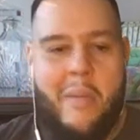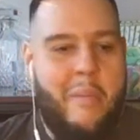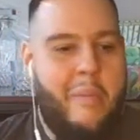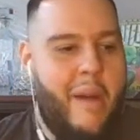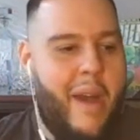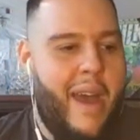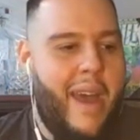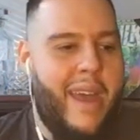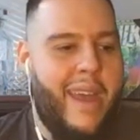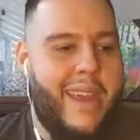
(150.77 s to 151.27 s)

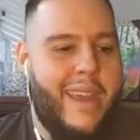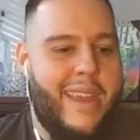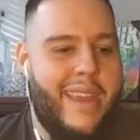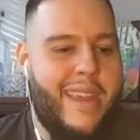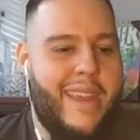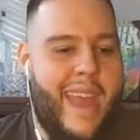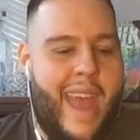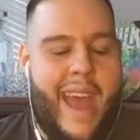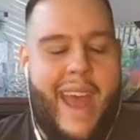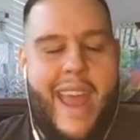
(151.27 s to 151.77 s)
But,
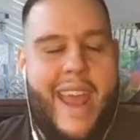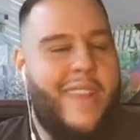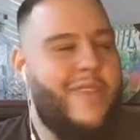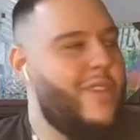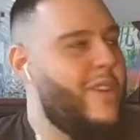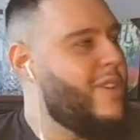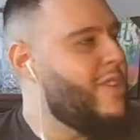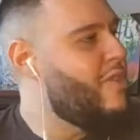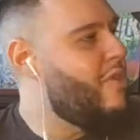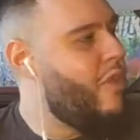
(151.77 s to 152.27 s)
yeah, in
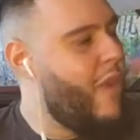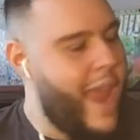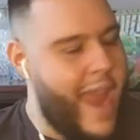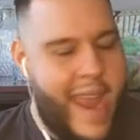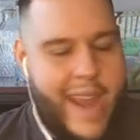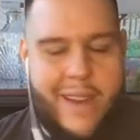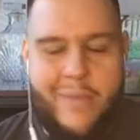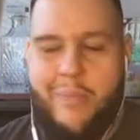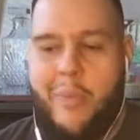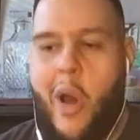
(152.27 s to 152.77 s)
the
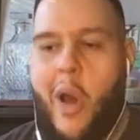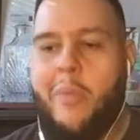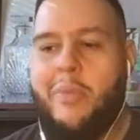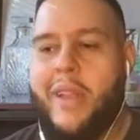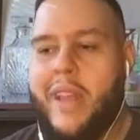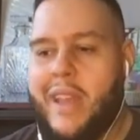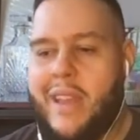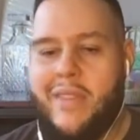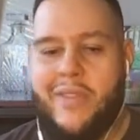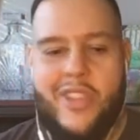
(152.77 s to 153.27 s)
grand
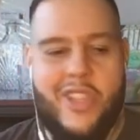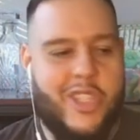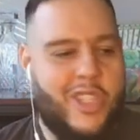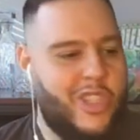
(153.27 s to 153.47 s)
public, to